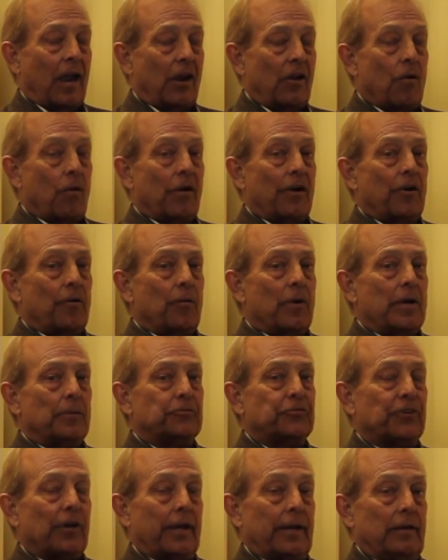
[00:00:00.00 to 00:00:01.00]
Go on our
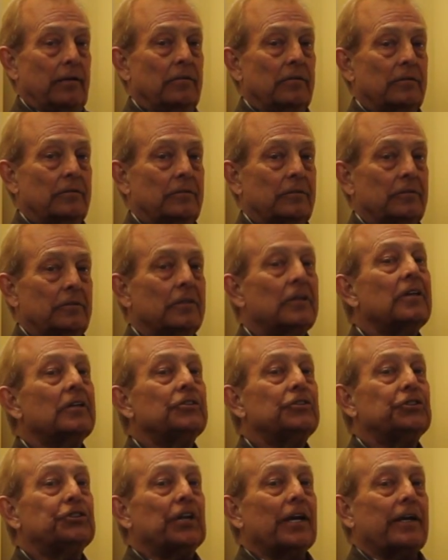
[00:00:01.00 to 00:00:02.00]
website,
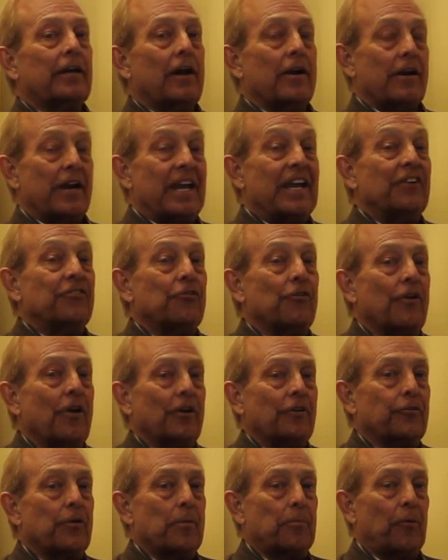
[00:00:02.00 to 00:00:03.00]
check our
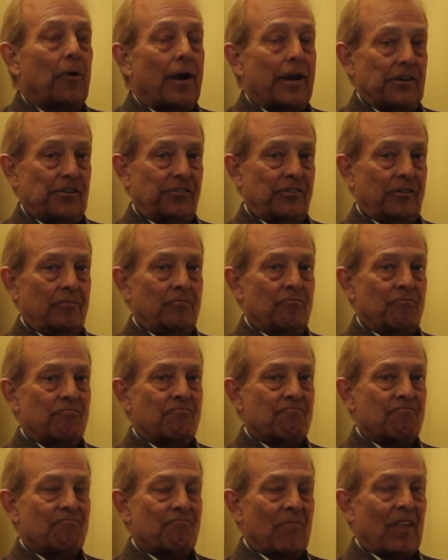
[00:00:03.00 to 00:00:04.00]
introductory price.
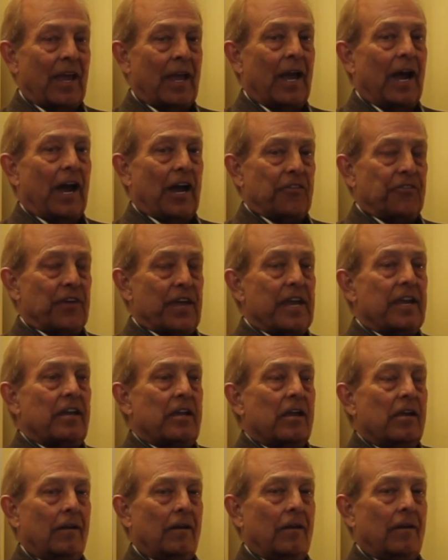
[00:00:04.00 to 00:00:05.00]
I
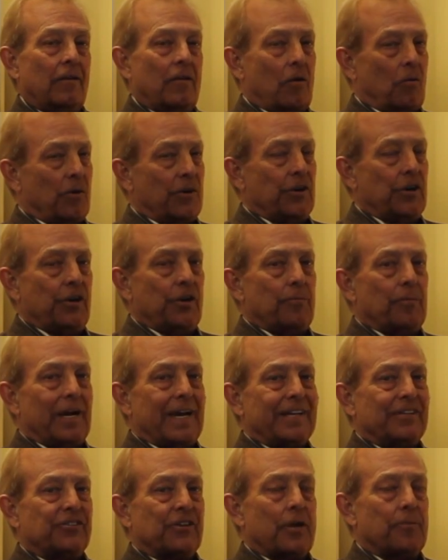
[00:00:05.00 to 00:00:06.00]
think that when you can
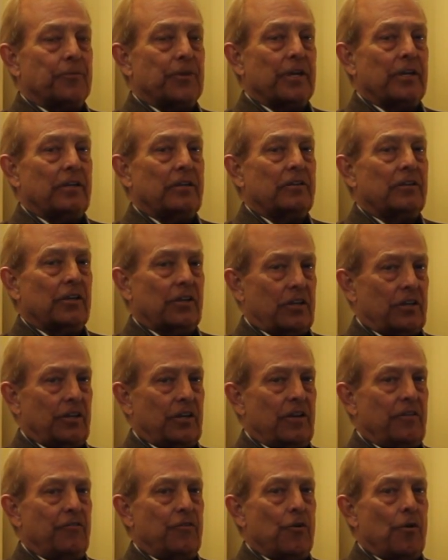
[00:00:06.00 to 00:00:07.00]
buy something that can
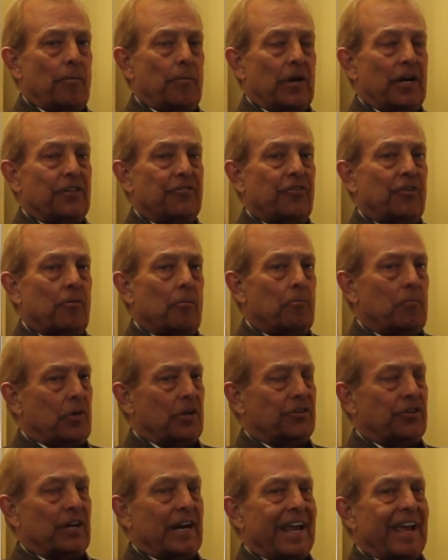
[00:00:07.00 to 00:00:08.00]
give you a month
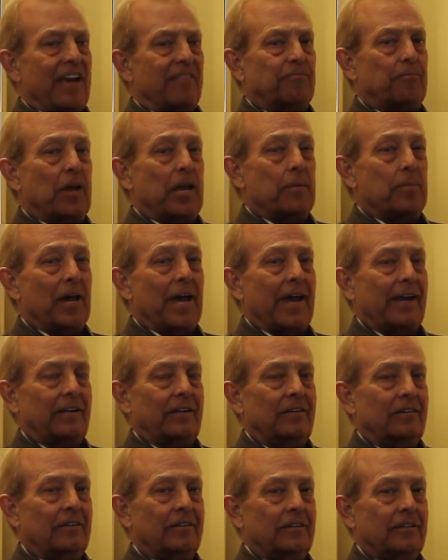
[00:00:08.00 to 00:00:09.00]
and a half payback,
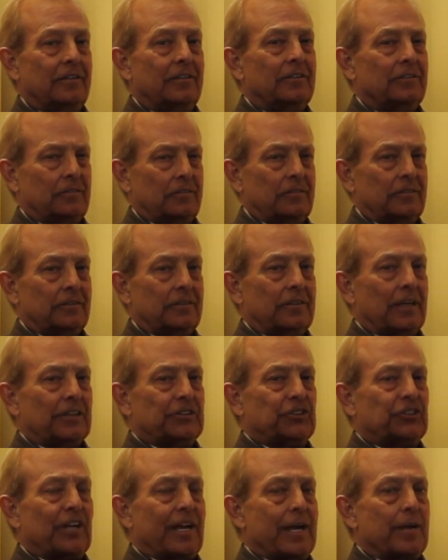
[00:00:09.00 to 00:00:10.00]

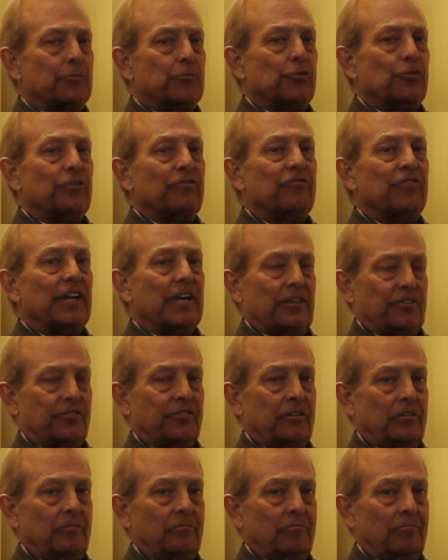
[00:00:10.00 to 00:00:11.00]
that's time to
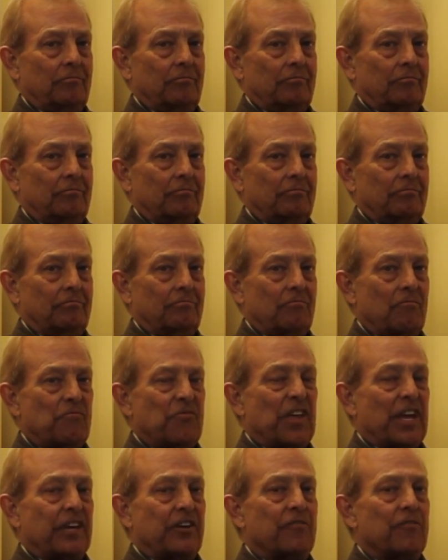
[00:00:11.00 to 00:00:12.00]
invest.
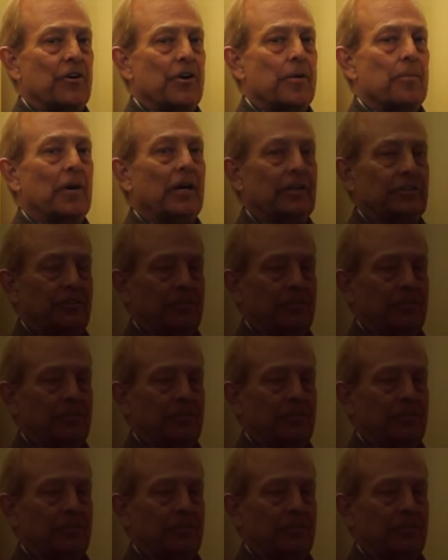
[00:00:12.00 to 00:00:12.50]
Thank you very much.